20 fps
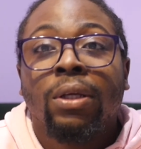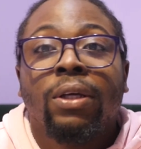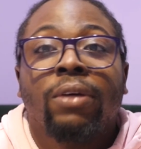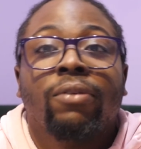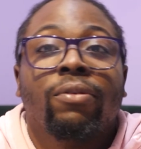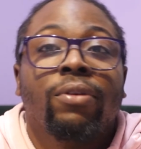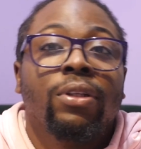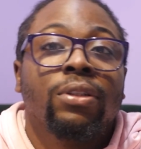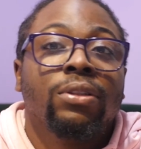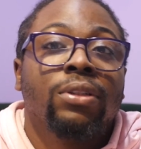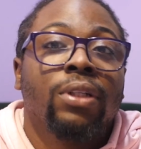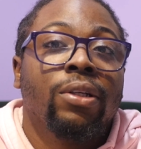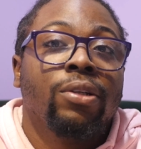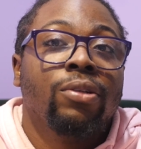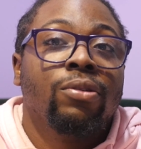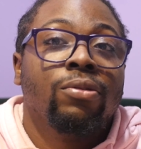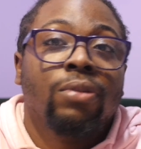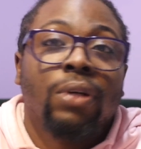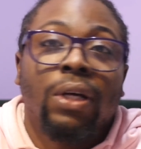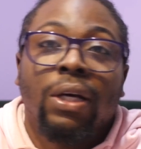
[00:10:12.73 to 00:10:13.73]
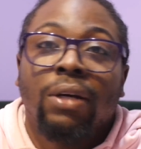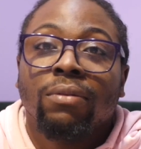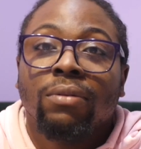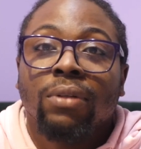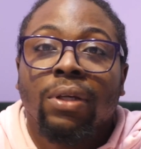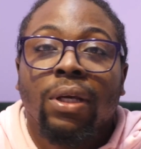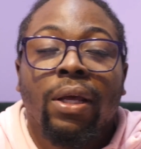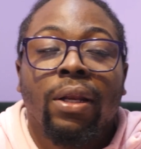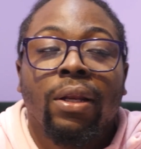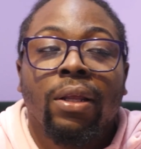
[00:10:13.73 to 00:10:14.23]
If it is that you have
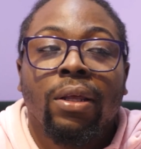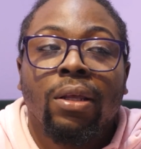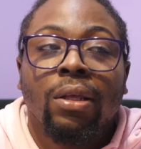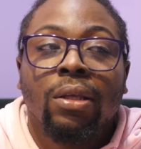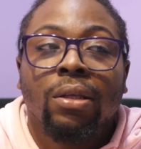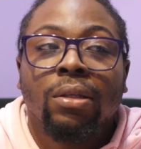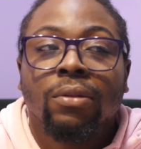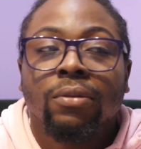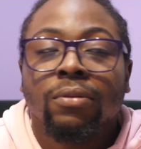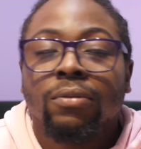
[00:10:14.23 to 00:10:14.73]
any